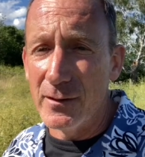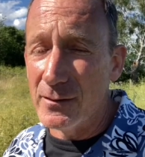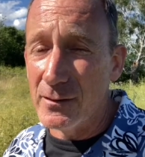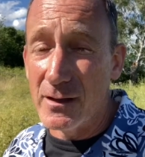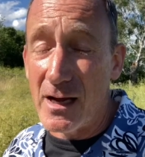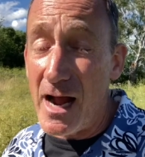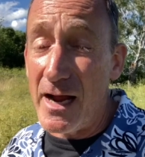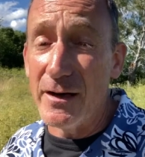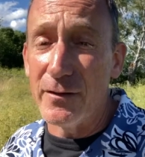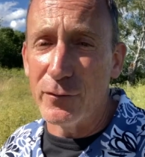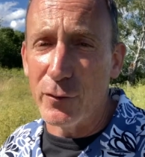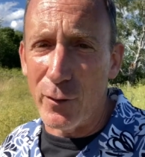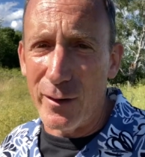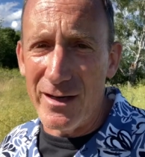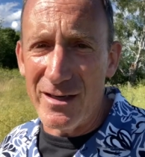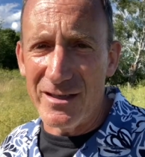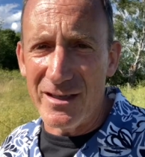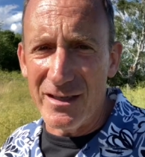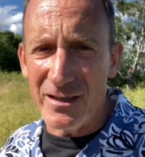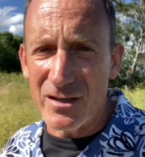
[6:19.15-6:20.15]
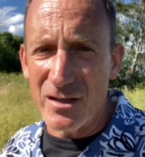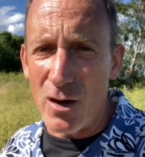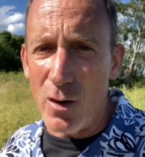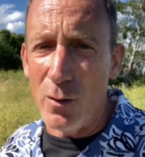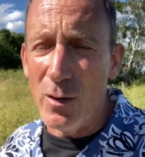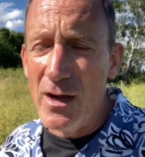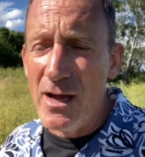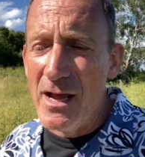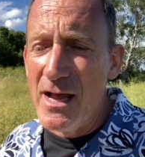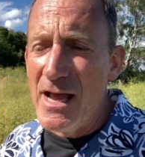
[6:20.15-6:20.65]
kind of crazy.
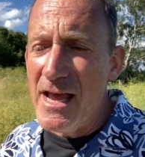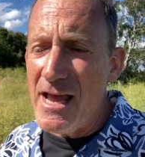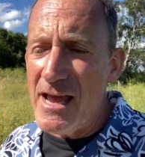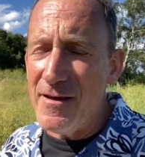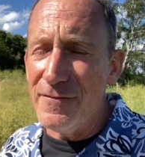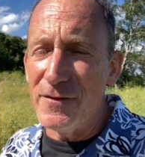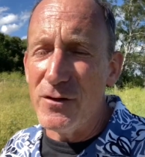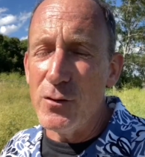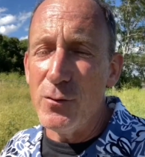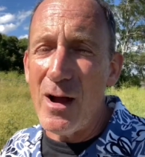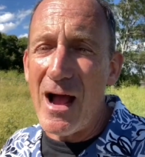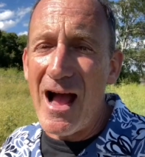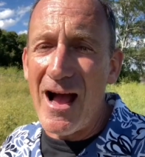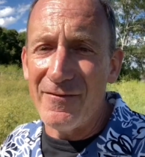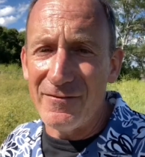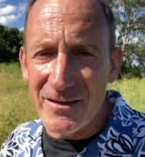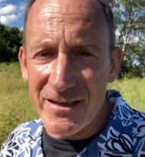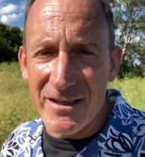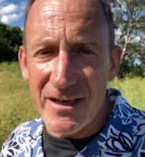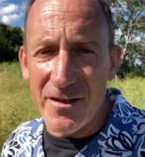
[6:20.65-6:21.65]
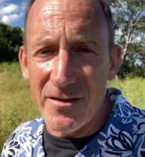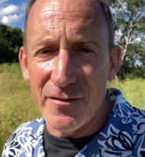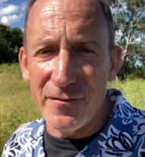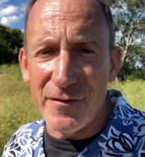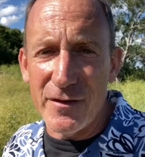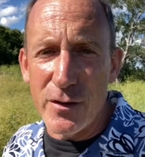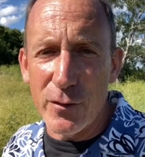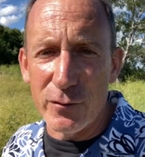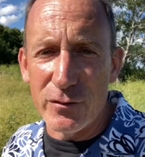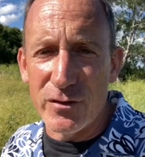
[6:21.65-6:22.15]
So if you haven't done the
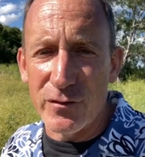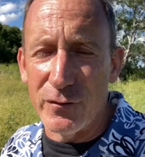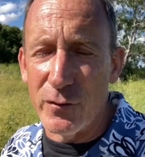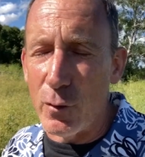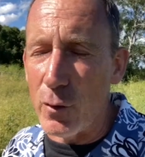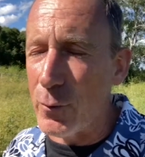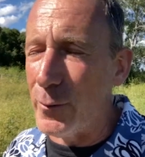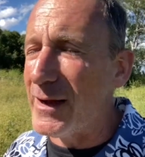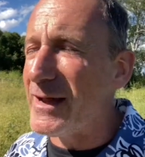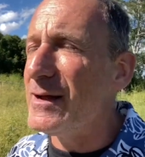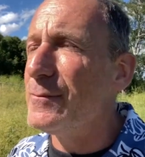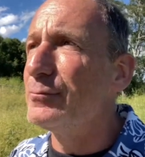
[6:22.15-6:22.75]
fjords of Norway,